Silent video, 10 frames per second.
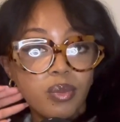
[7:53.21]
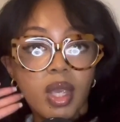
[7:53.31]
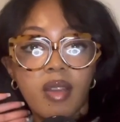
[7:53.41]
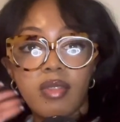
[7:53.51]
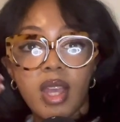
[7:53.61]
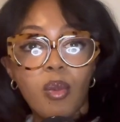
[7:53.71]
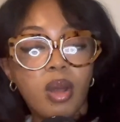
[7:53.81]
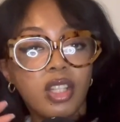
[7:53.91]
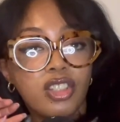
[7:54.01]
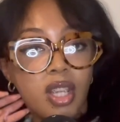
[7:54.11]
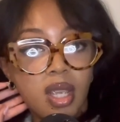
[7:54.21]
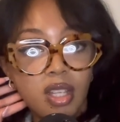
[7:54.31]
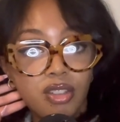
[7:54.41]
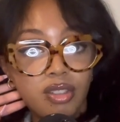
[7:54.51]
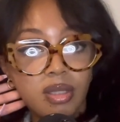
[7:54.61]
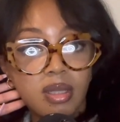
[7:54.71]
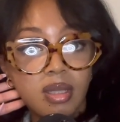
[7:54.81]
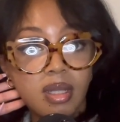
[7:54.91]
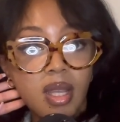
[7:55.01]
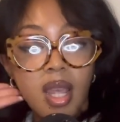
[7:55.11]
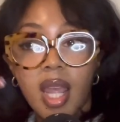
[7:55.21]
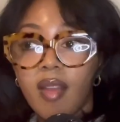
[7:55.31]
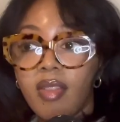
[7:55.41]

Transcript: If they want to change, if